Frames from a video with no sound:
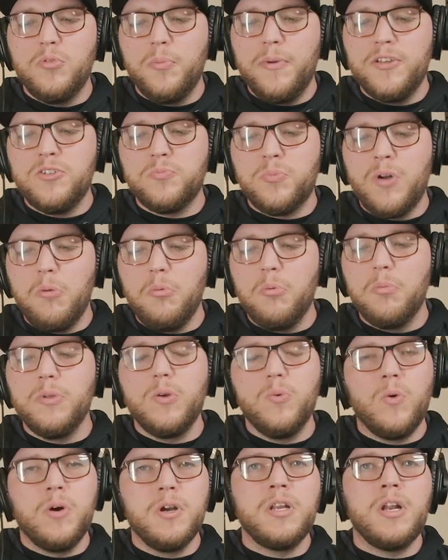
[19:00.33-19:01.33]
base probably
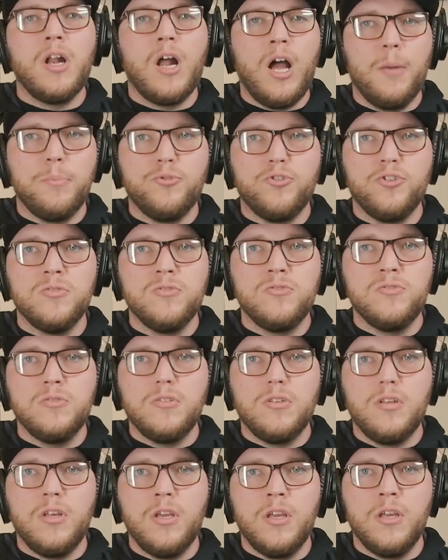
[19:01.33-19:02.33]
wanted options,
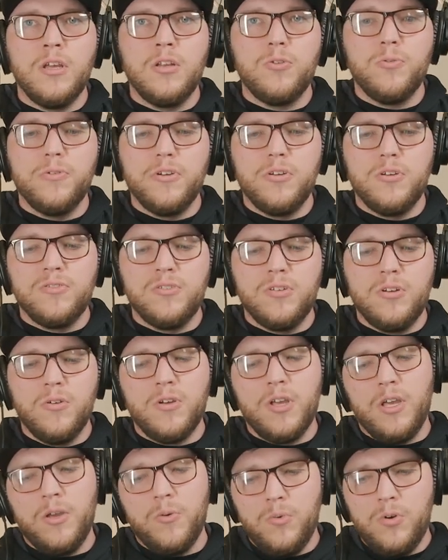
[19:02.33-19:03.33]
and Toyota said, "Okay,
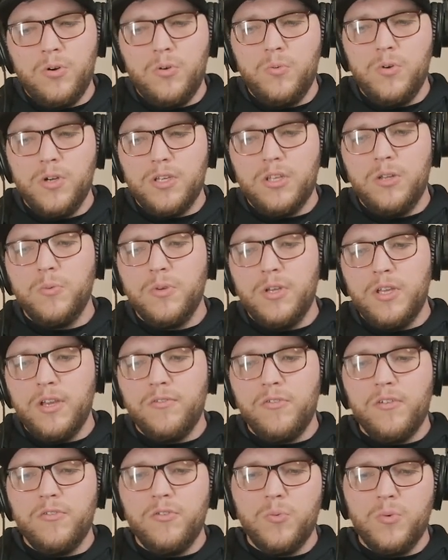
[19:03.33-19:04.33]
well, what can we give
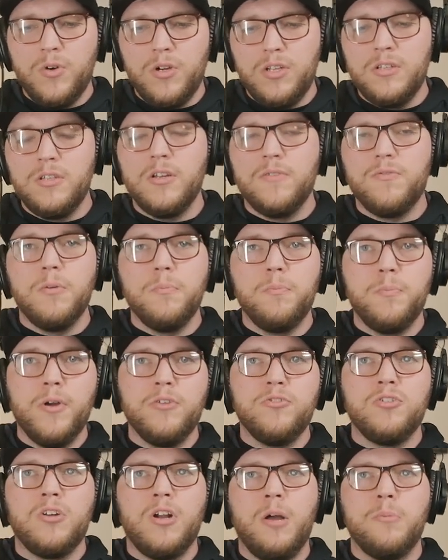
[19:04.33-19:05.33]
everyone in different budget
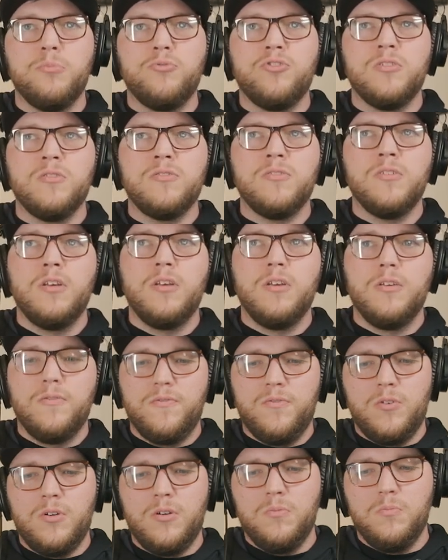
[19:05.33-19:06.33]
options
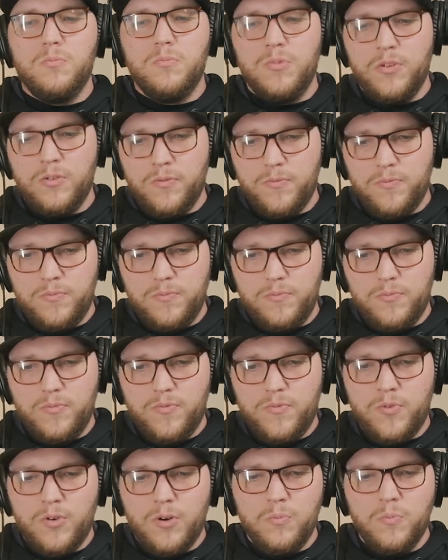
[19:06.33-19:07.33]
from I guess. You know,
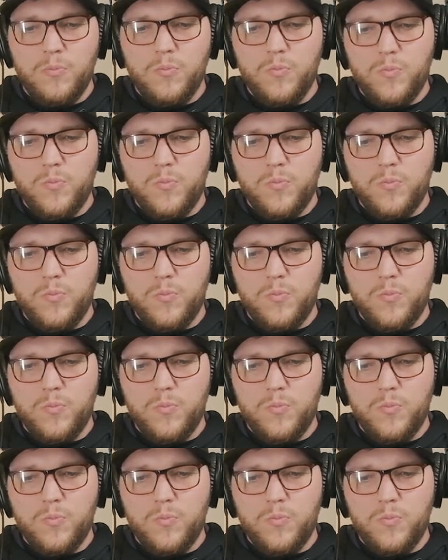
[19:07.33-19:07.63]
from